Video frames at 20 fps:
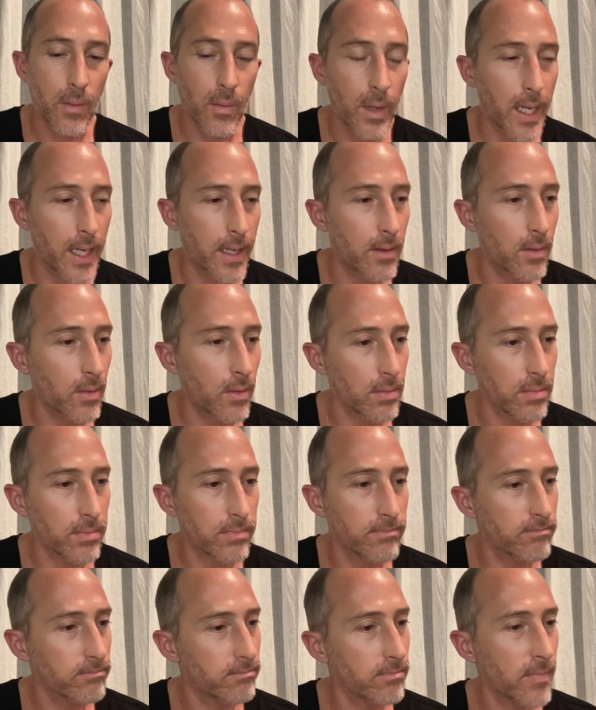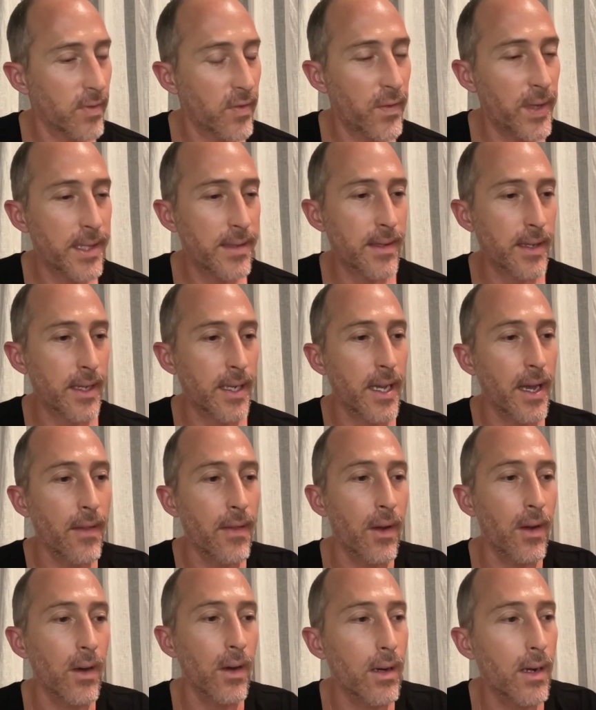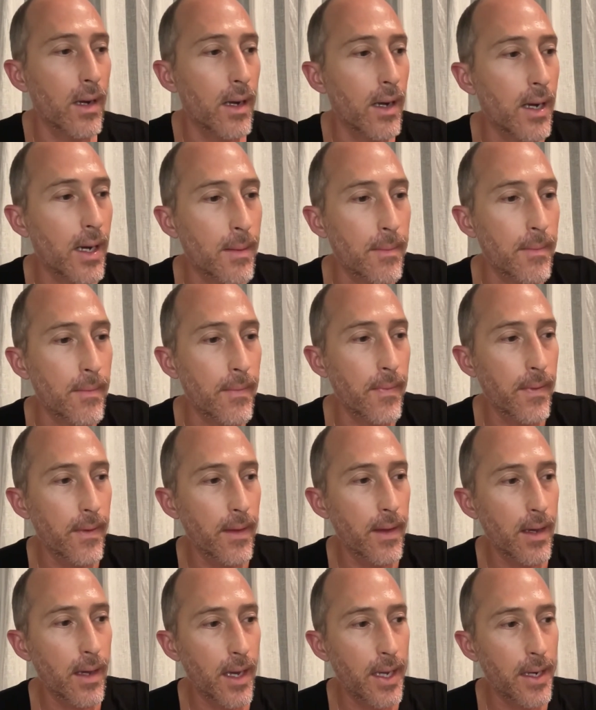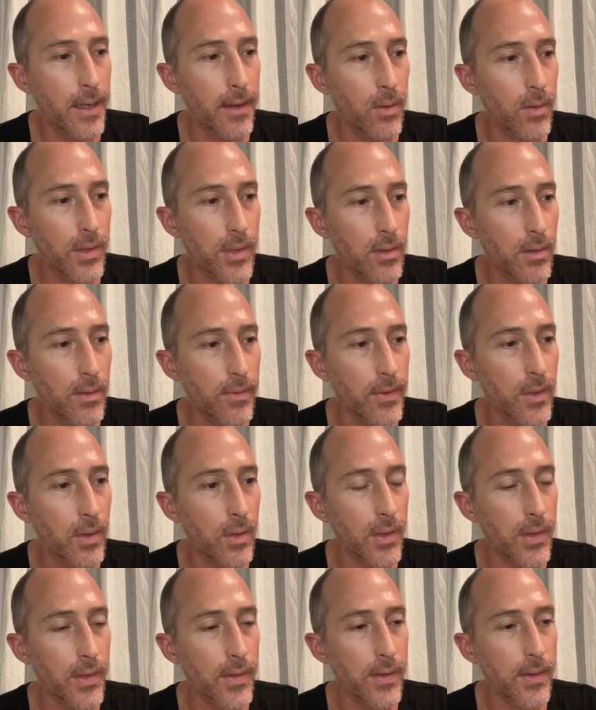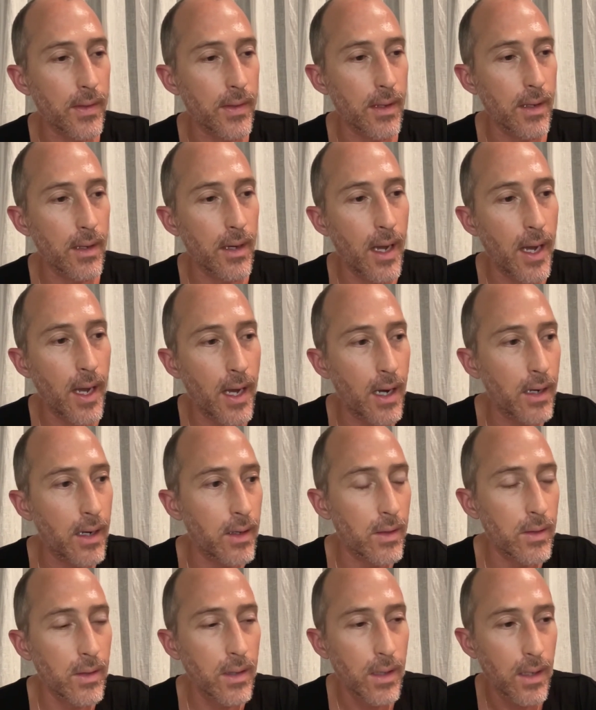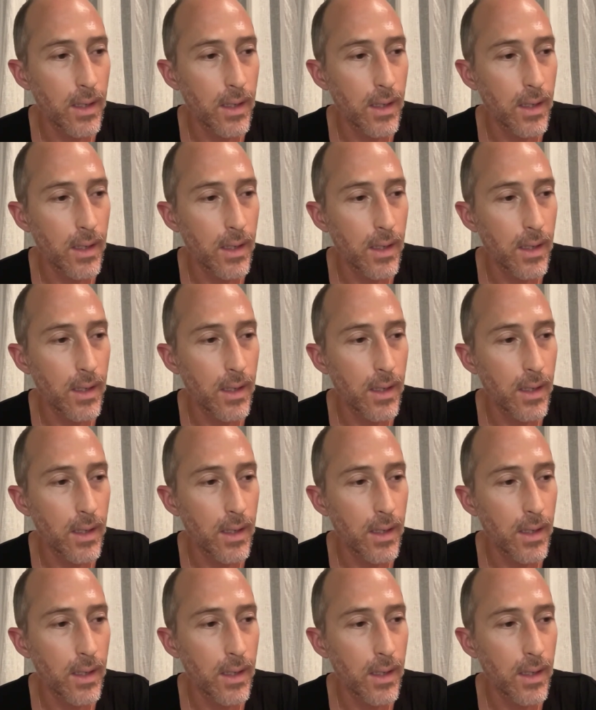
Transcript: way it all fits together. And also, of course, how